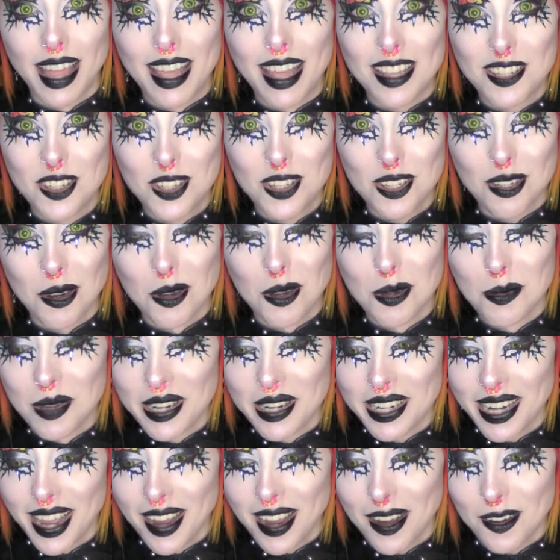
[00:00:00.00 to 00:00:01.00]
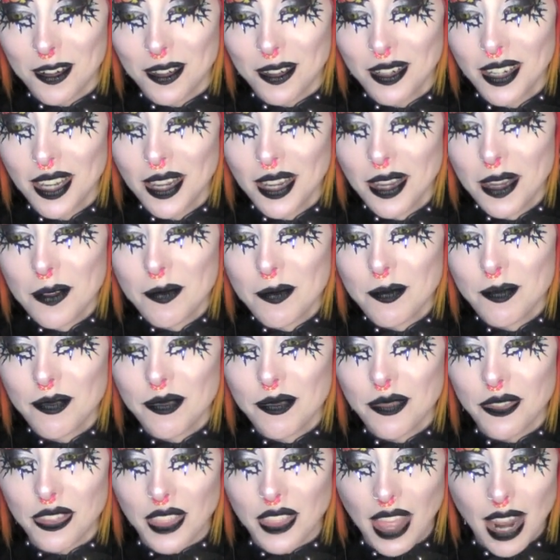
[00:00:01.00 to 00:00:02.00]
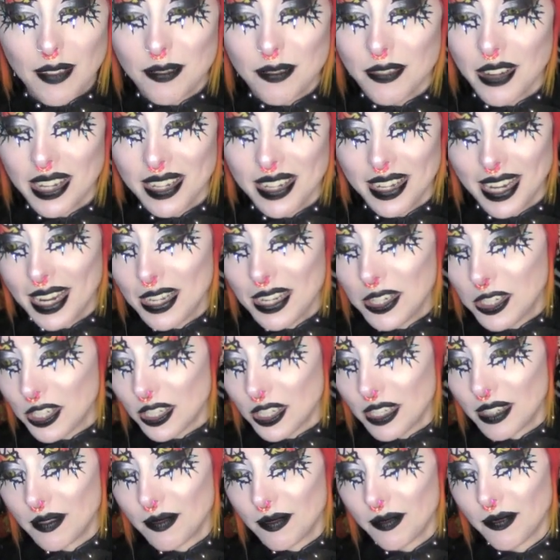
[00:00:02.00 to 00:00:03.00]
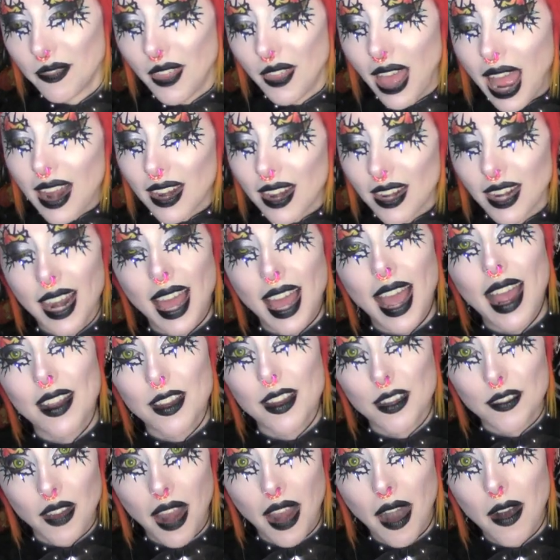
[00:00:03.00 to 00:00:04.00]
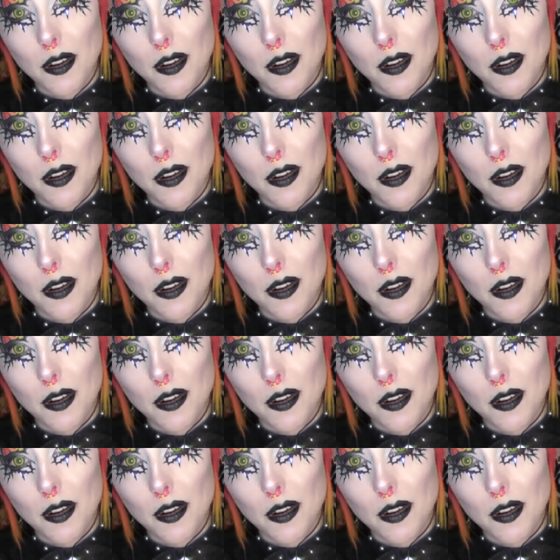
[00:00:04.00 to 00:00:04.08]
or less sober now. That vacation, that lack of